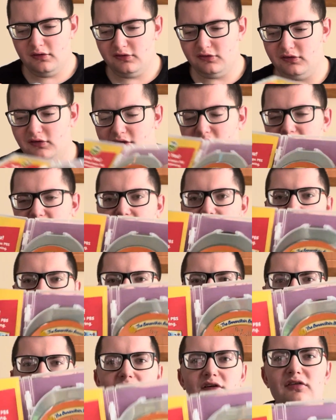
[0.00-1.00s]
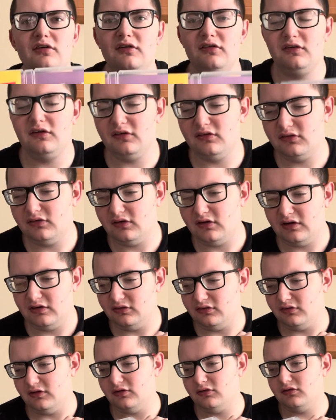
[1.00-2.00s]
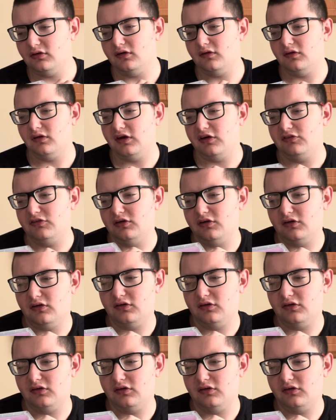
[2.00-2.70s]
So yeah, anyway, here's the inside, and then it's around the last here.